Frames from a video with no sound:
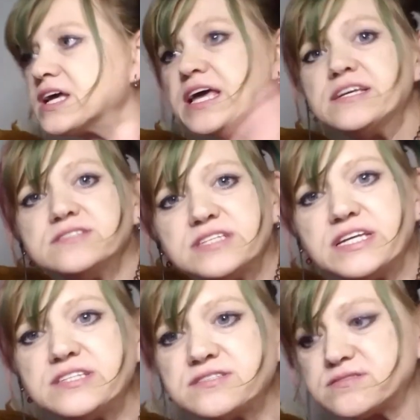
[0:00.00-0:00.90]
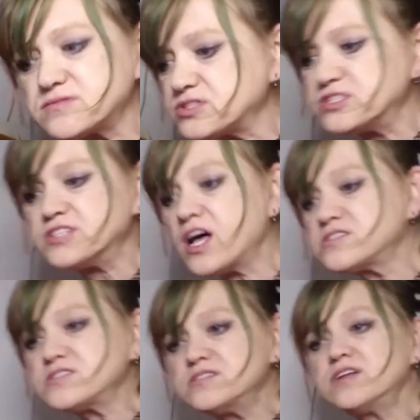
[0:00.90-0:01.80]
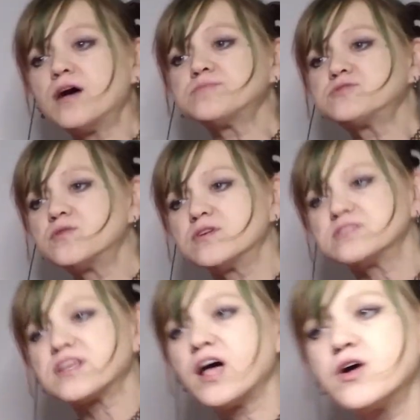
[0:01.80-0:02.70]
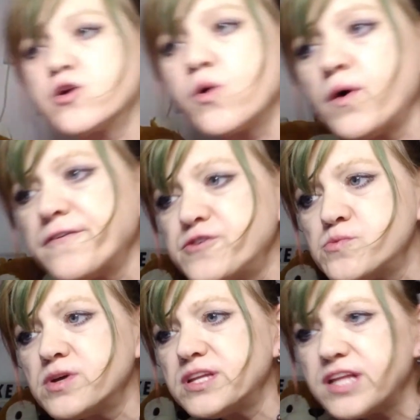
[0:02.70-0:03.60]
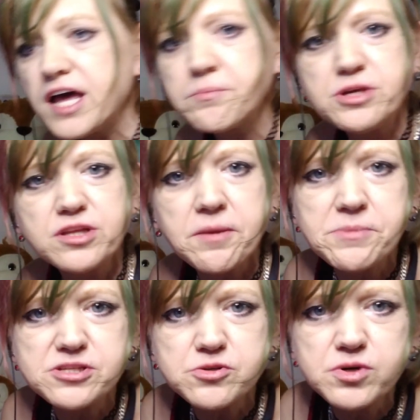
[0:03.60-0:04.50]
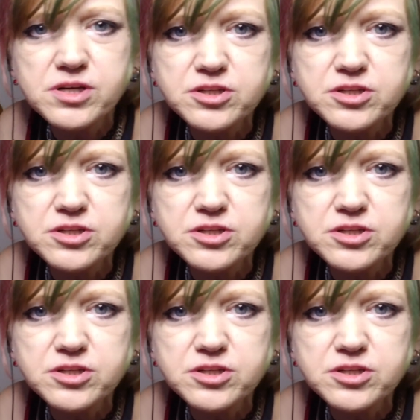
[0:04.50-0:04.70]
he's nuzzling up to her and telling her, well, if you really like me, let me do it.